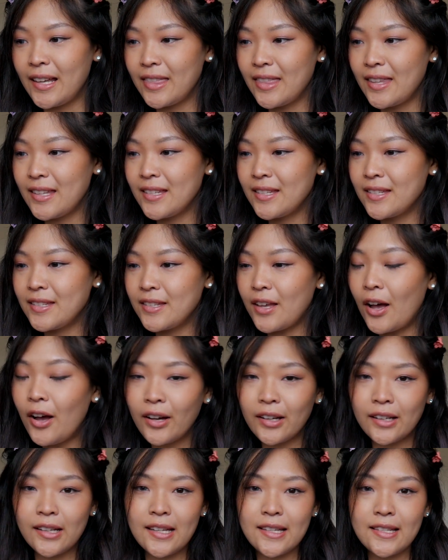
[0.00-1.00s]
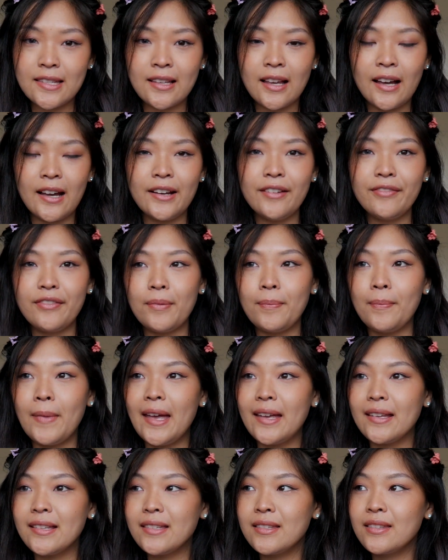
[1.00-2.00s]
This song is kind of a
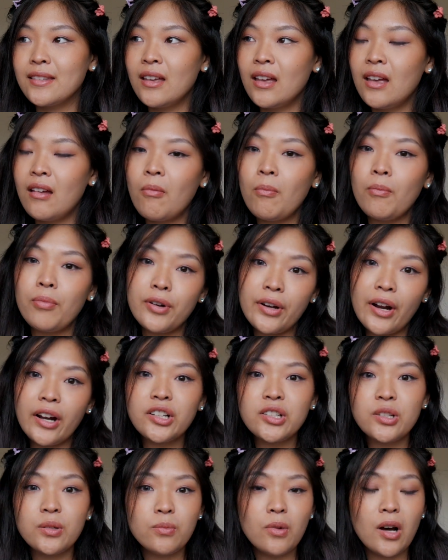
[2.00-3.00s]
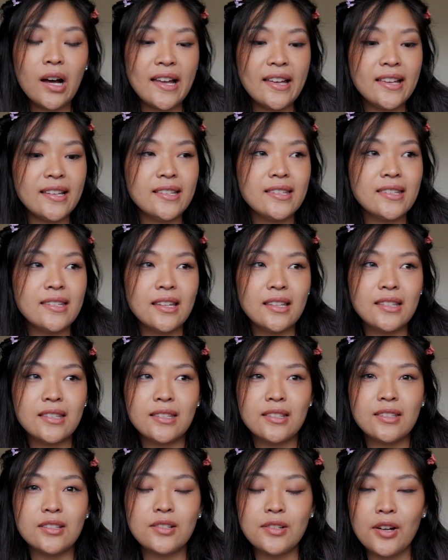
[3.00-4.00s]
mess. Production wise,
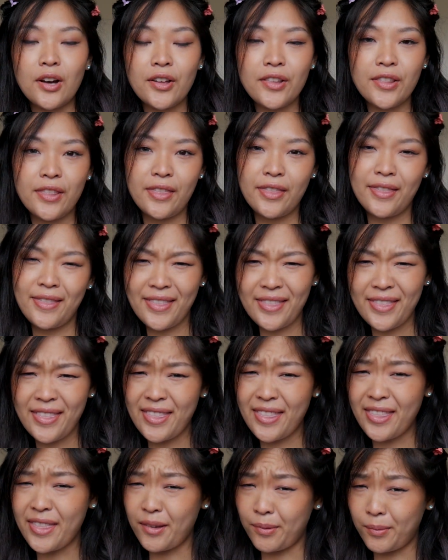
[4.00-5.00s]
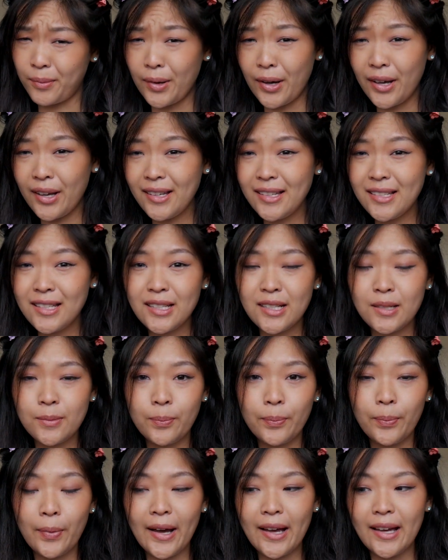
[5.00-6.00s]
it's not the worst,
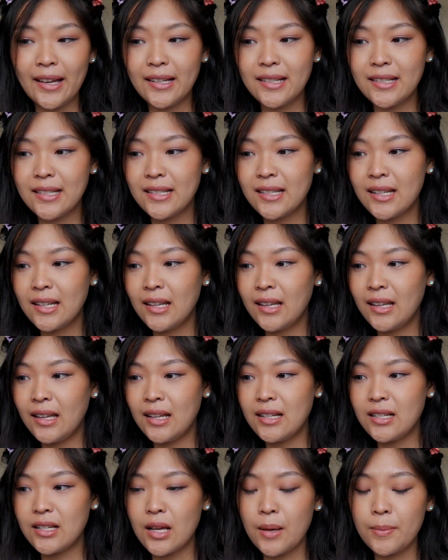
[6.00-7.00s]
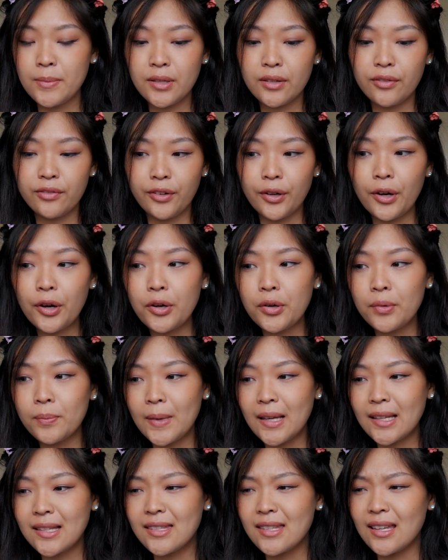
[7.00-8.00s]
but in terms of vocal
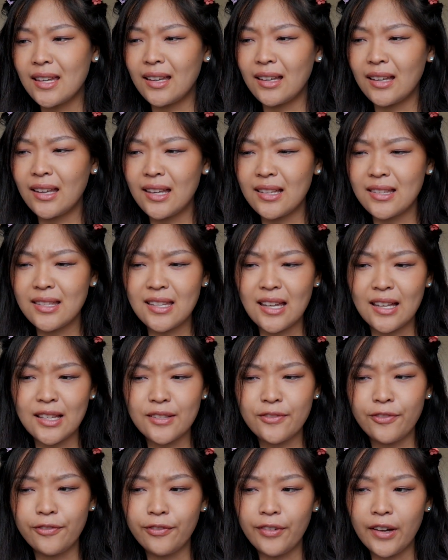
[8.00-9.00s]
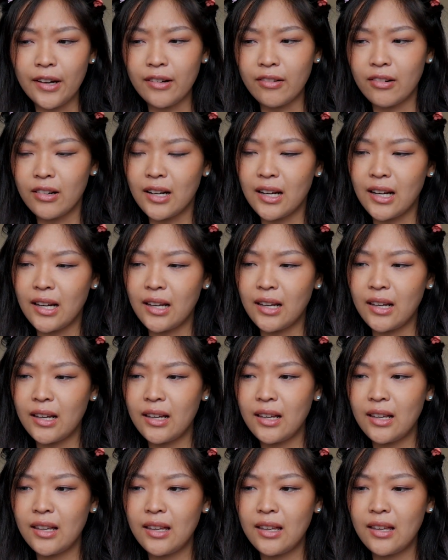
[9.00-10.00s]
mixing, it sounds
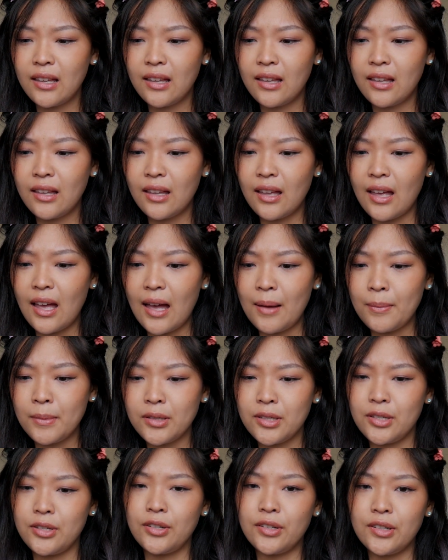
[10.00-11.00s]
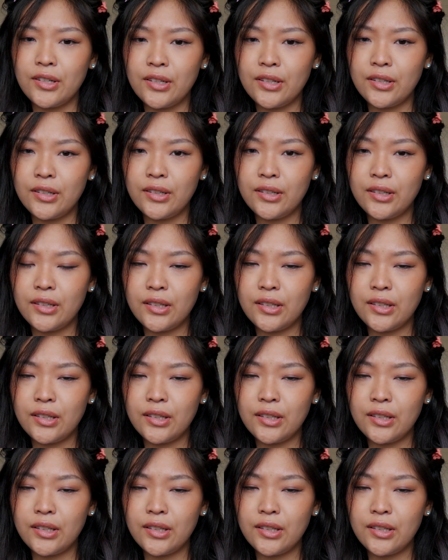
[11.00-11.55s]
very amateur-ish.